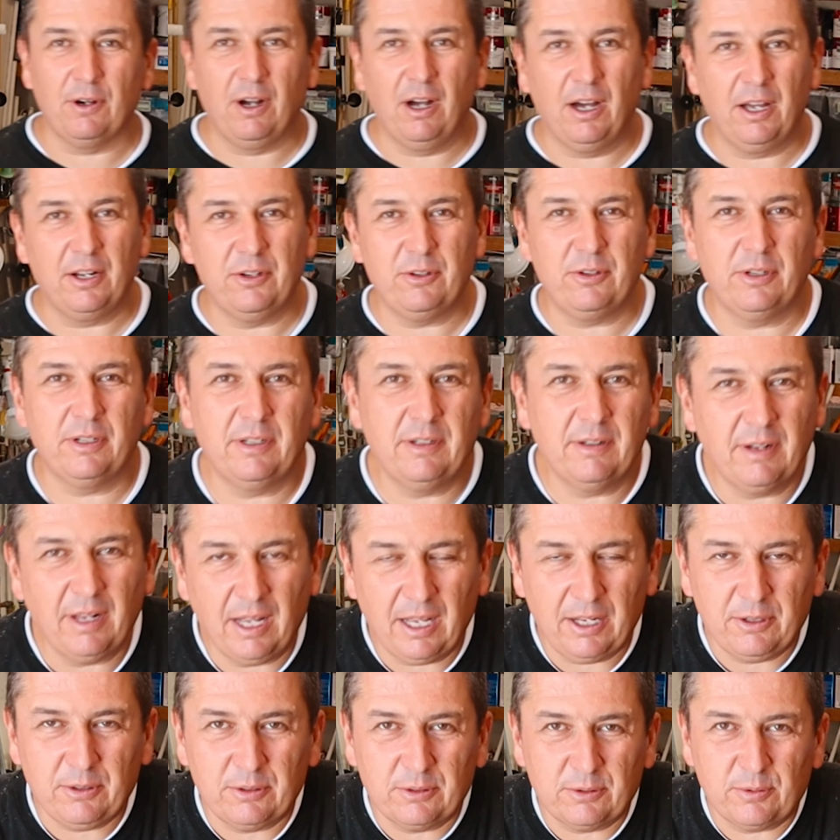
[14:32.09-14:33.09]

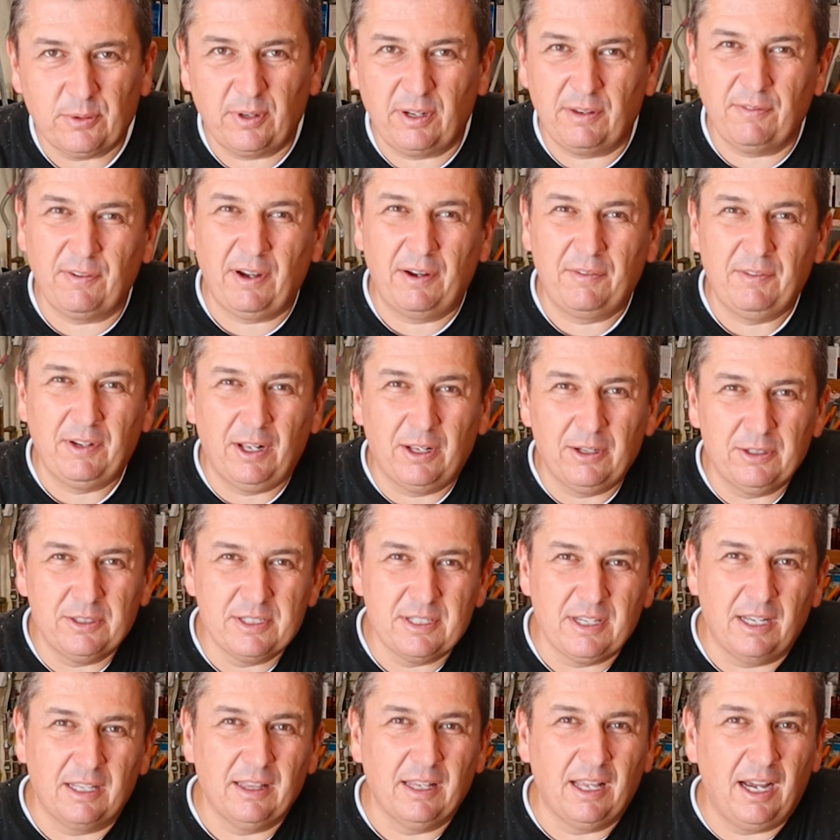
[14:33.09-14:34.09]

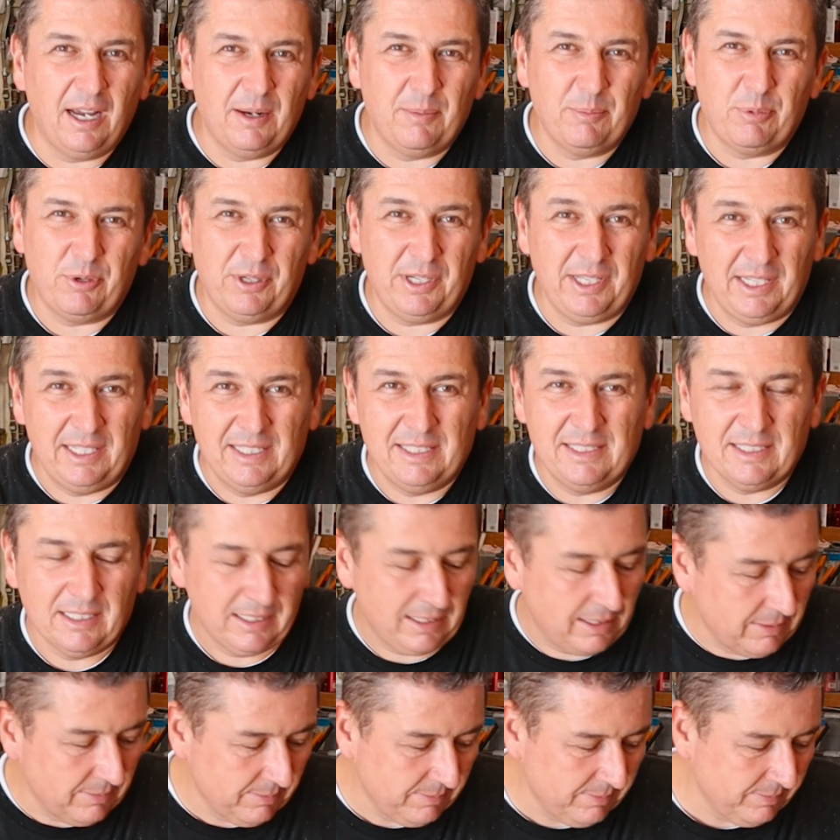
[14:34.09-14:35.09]
$125 online pretty easily.